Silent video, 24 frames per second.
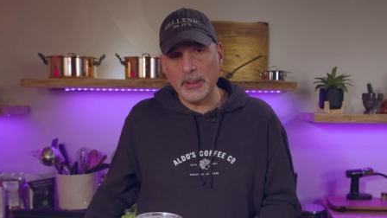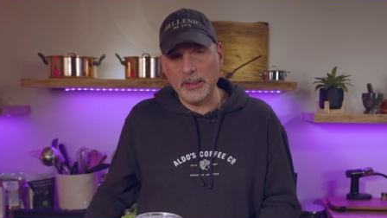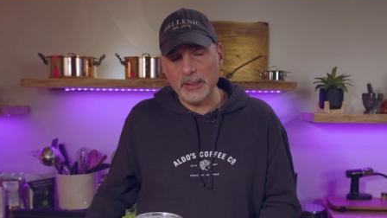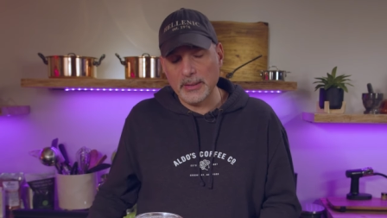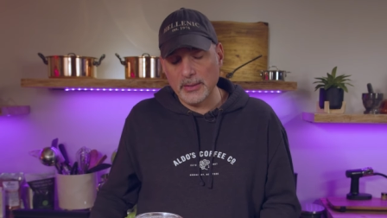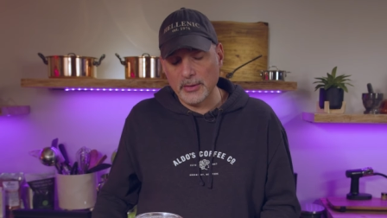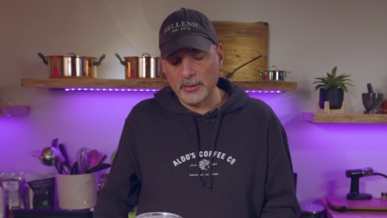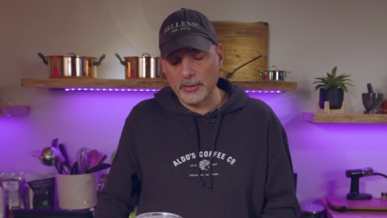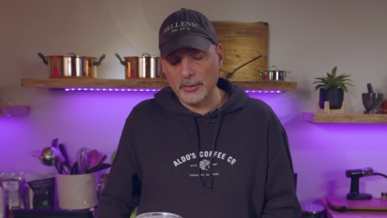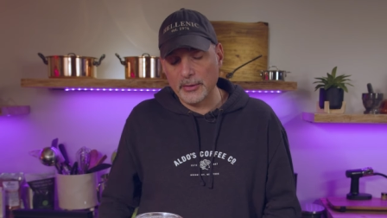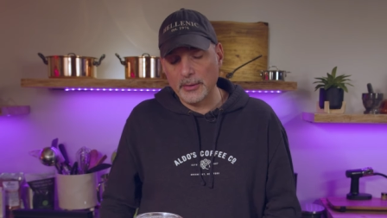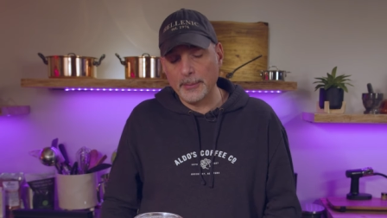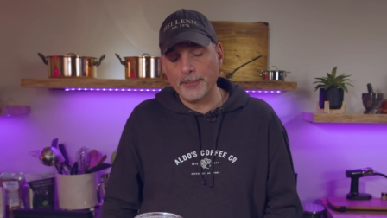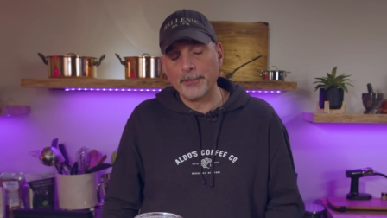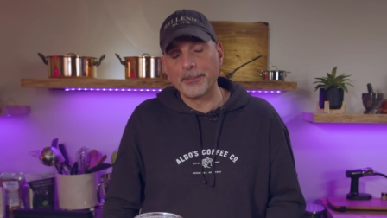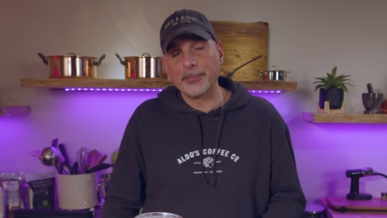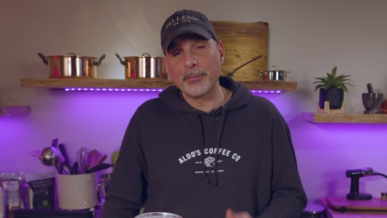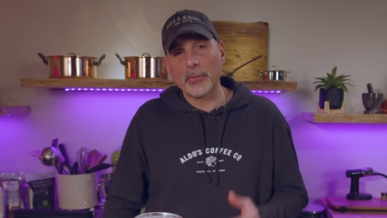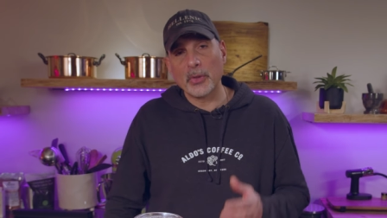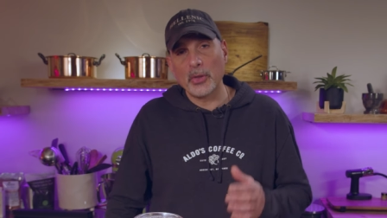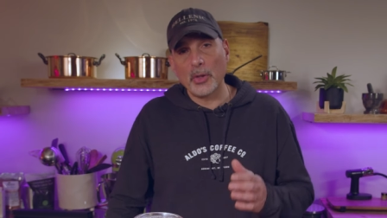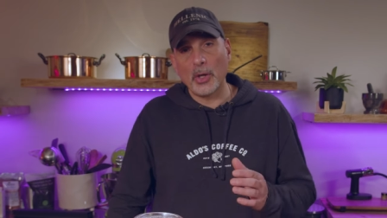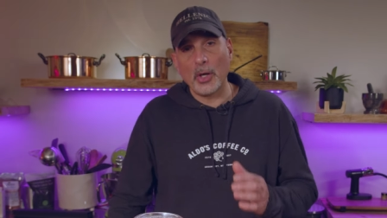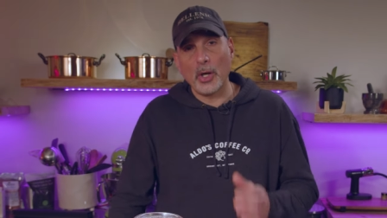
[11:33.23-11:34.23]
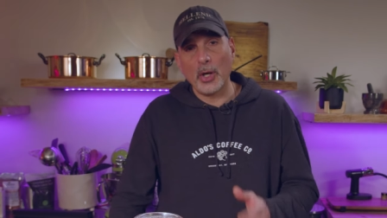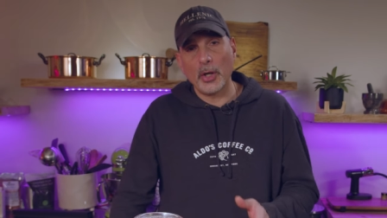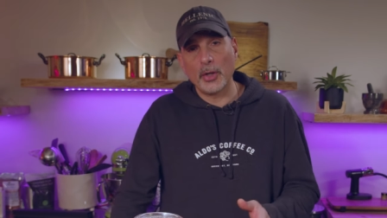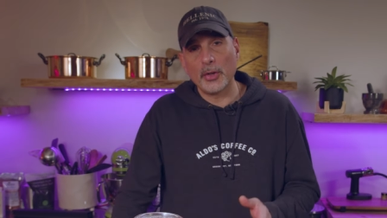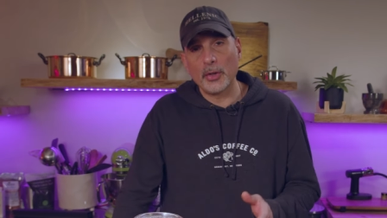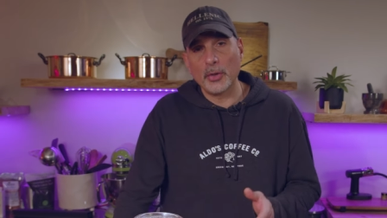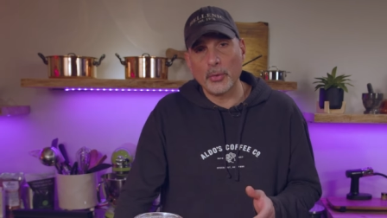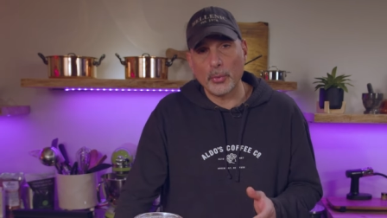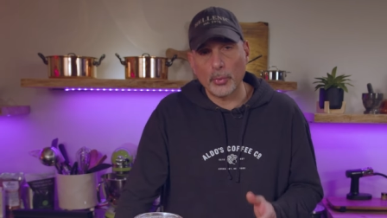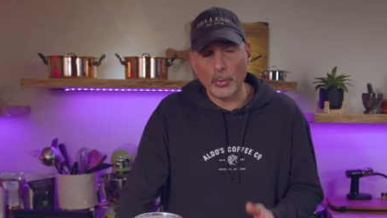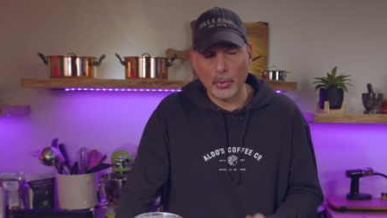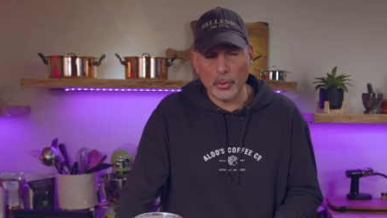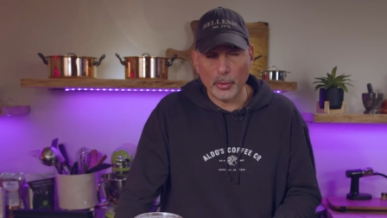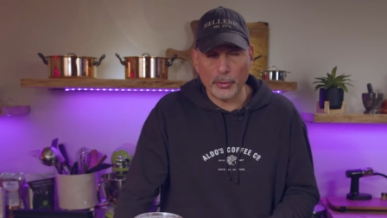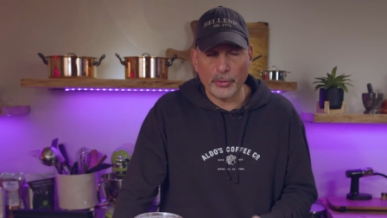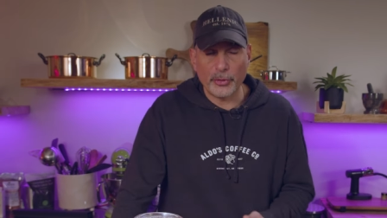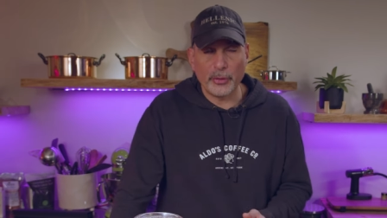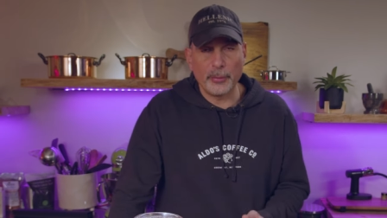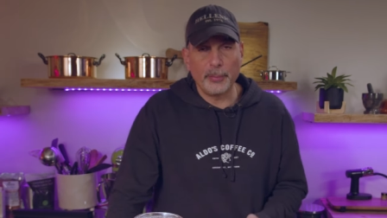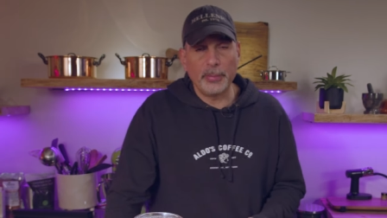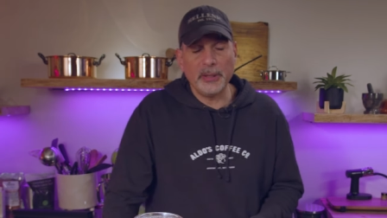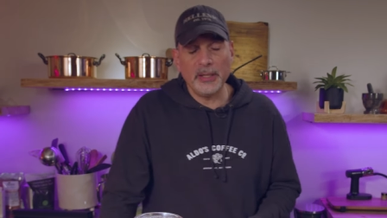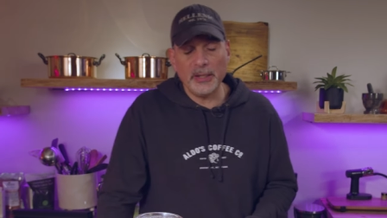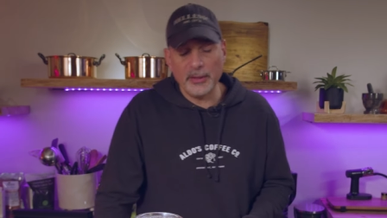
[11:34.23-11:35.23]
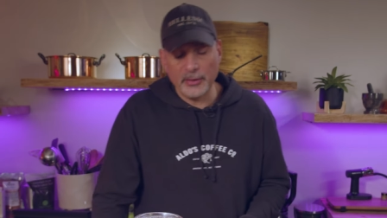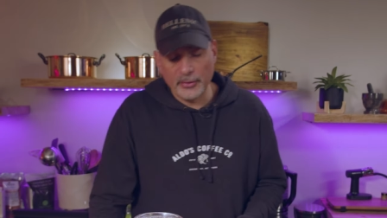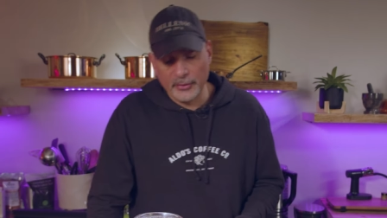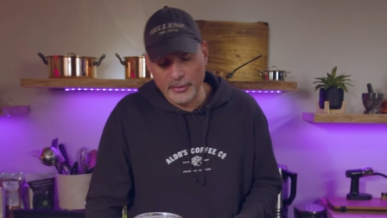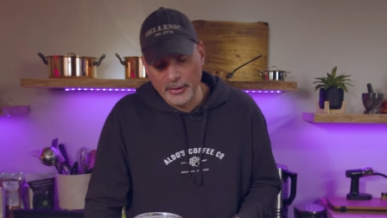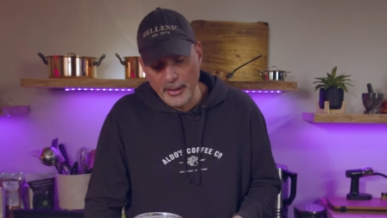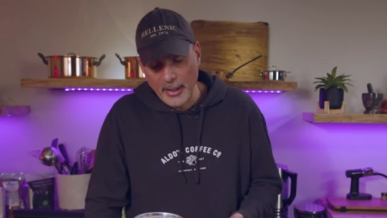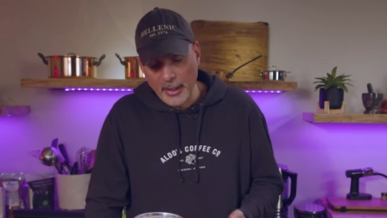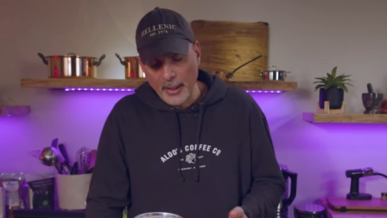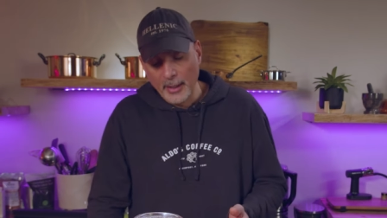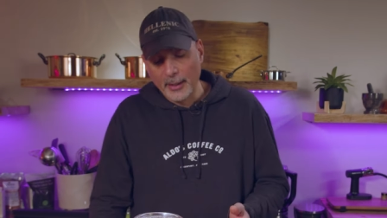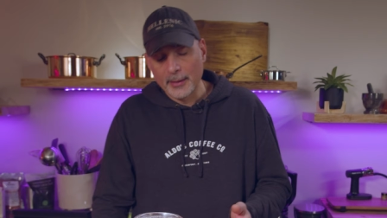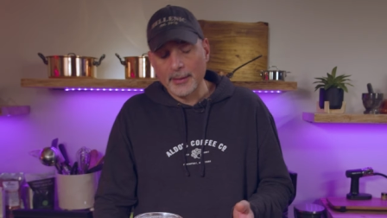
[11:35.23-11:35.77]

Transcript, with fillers: beans, the unroasted beans.